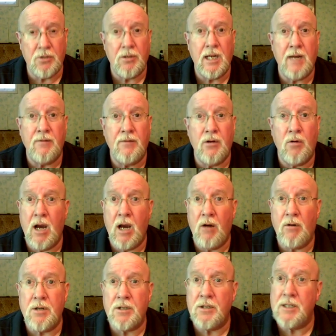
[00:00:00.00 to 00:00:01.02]
Make sure you have
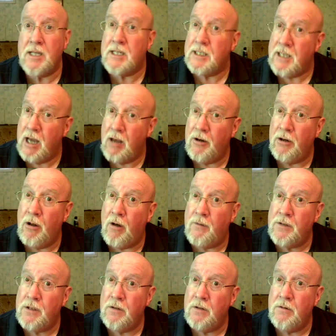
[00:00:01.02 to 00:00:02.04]
no errors, because that's
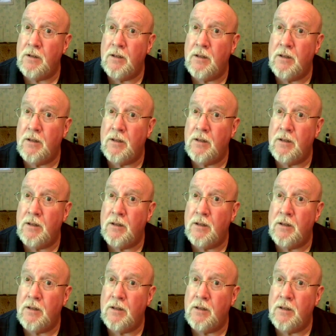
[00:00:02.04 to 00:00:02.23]
counted off